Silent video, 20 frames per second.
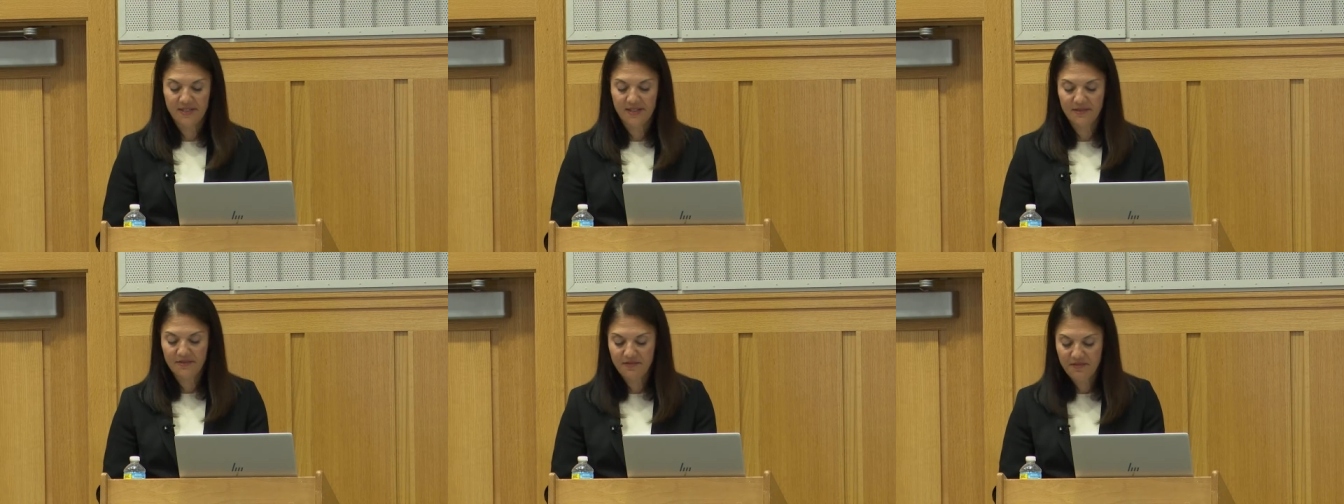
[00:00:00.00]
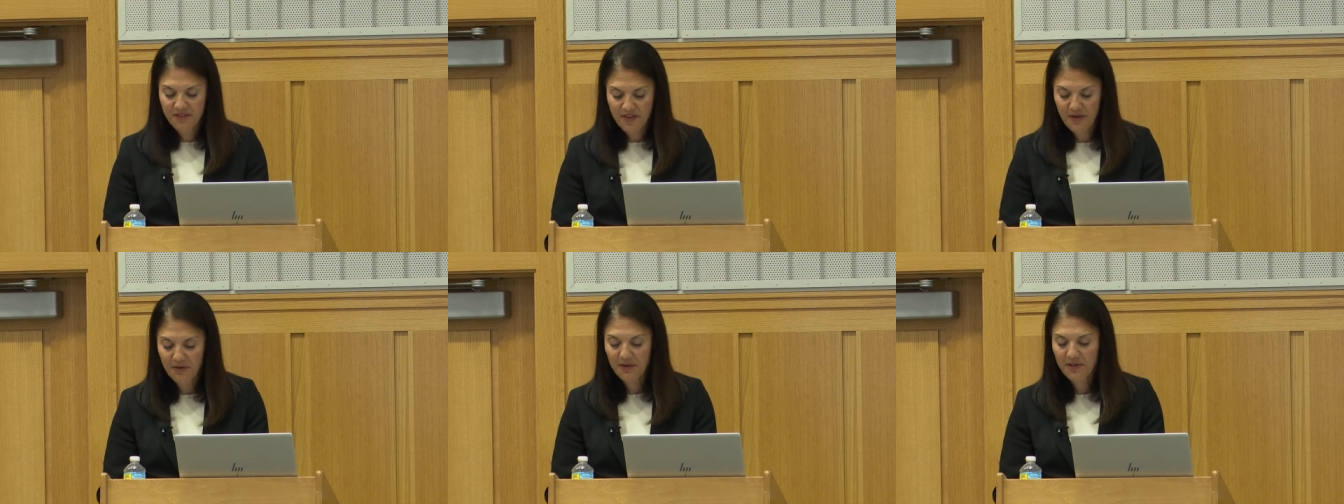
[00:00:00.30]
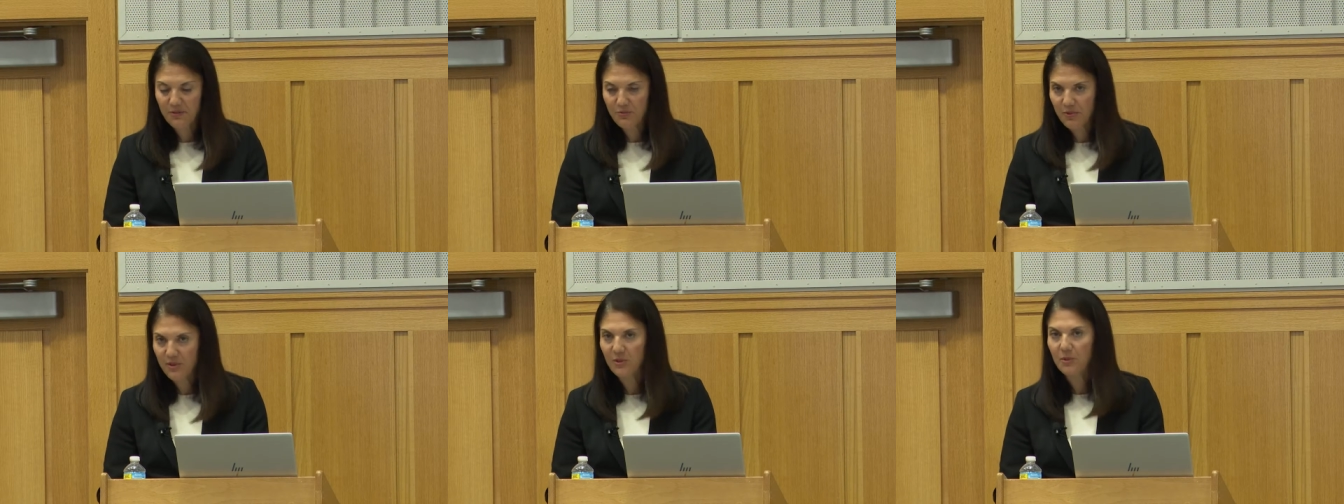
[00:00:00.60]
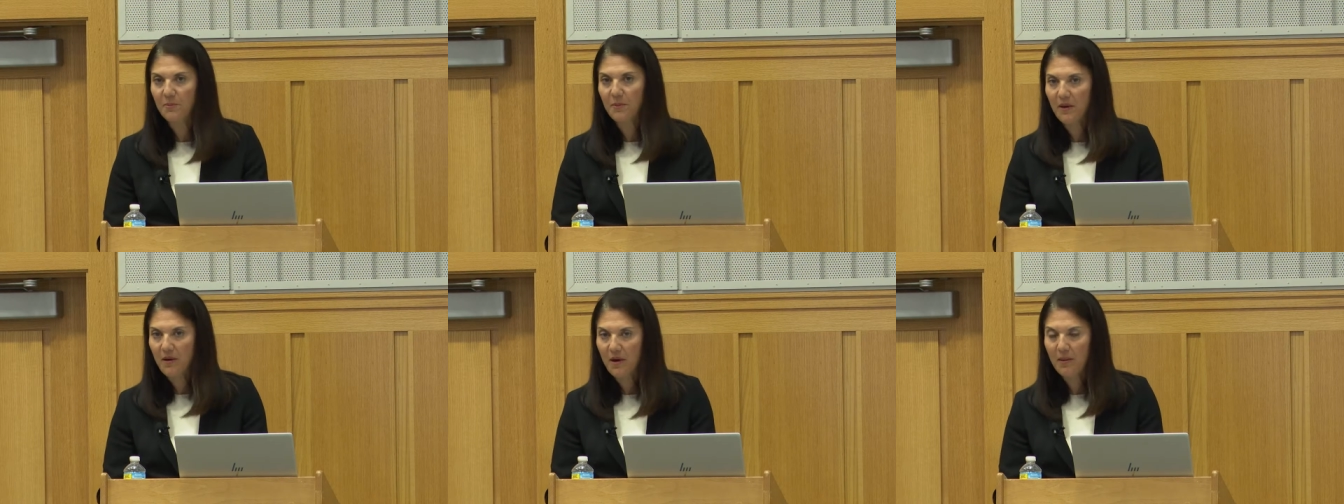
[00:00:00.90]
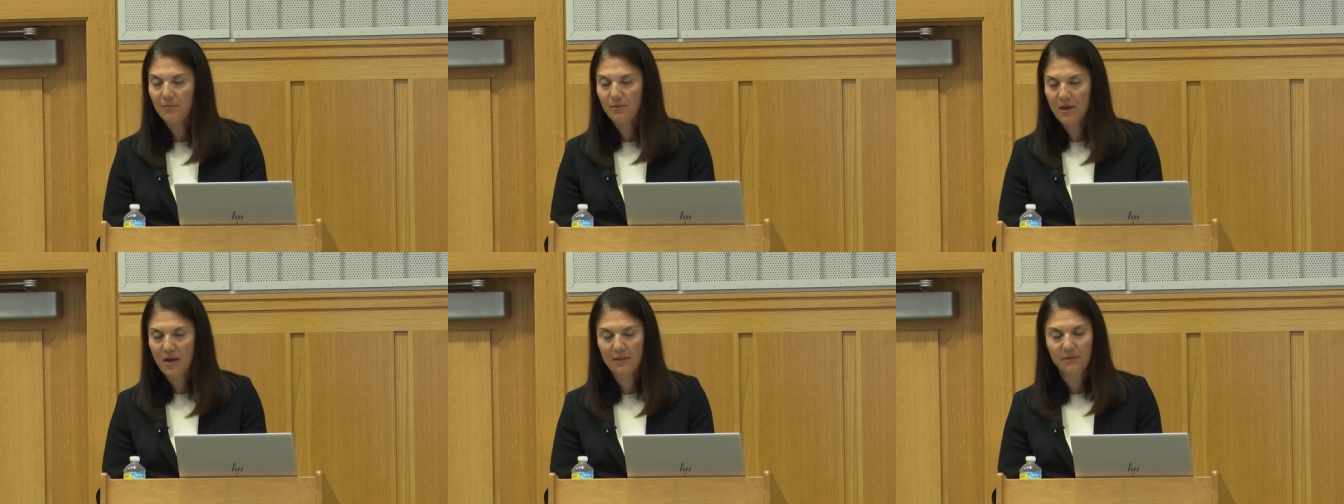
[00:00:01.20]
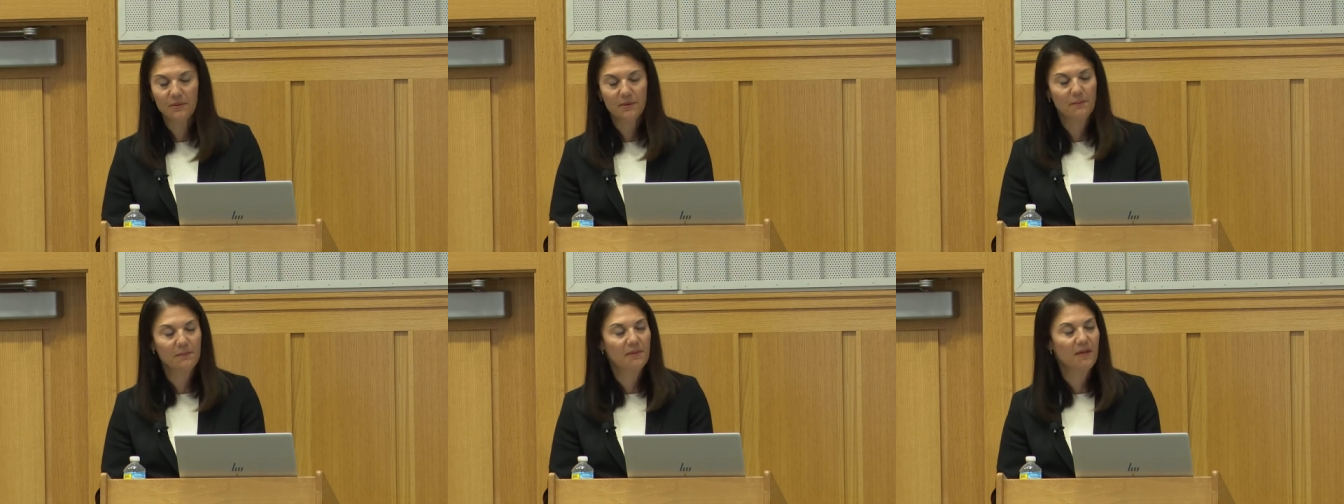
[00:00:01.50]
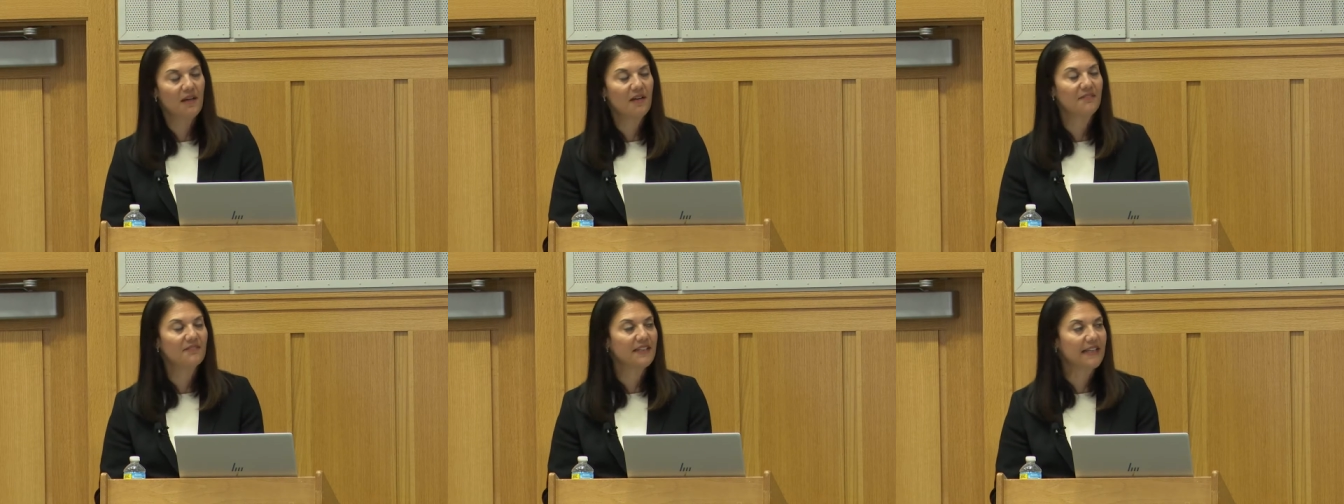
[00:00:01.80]
the very real problem
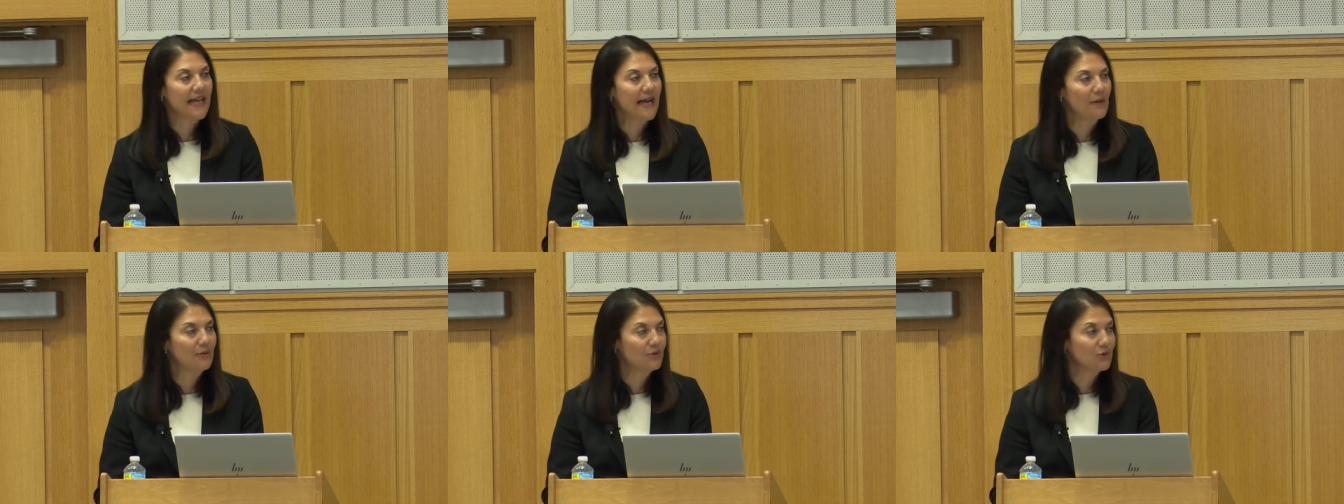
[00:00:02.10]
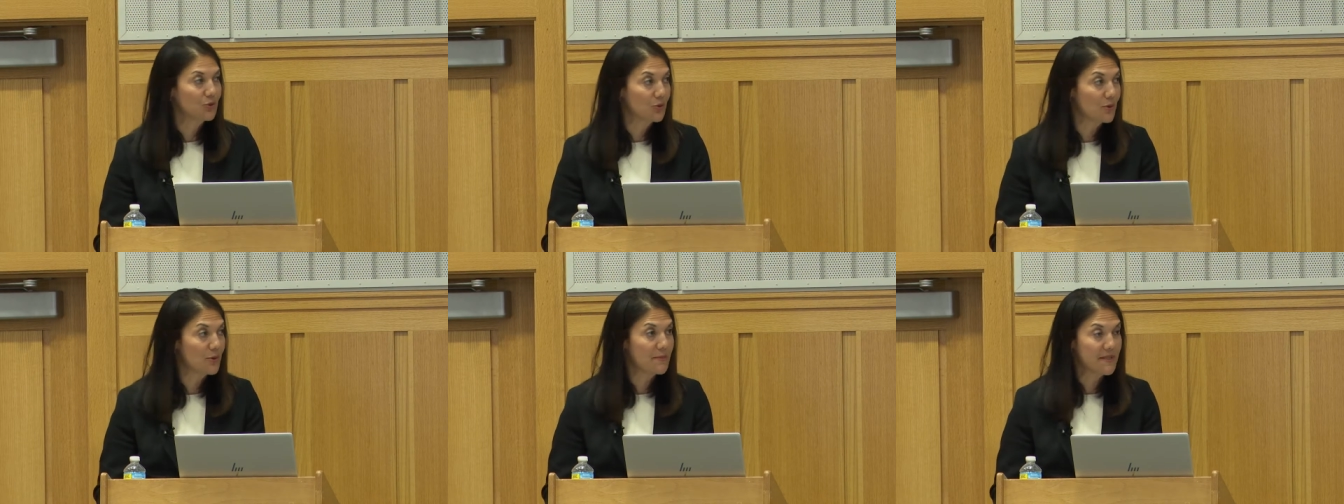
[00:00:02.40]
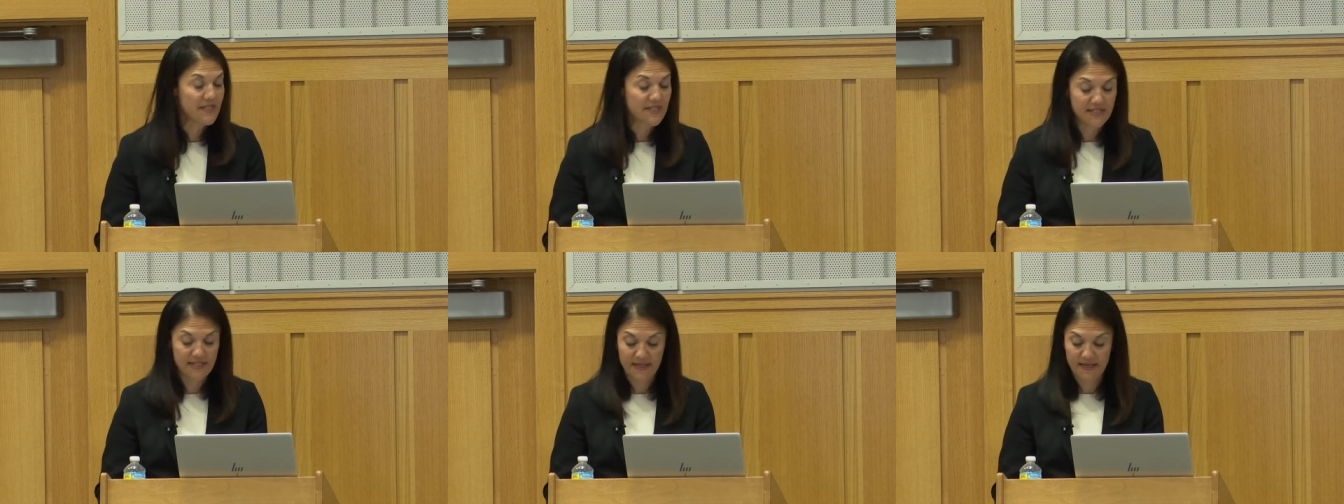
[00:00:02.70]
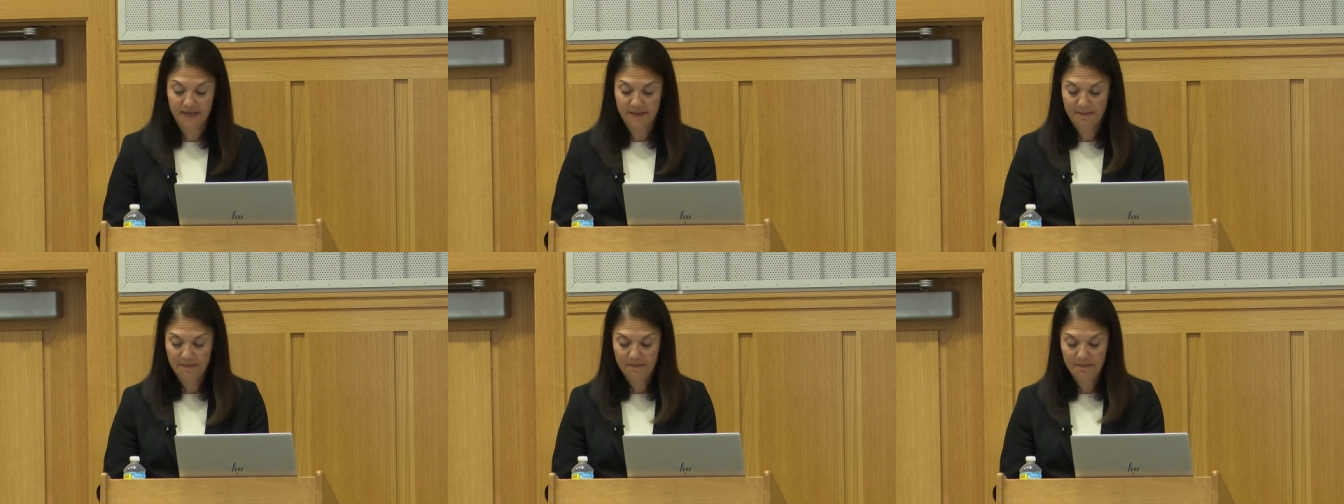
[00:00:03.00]
of account dormancy.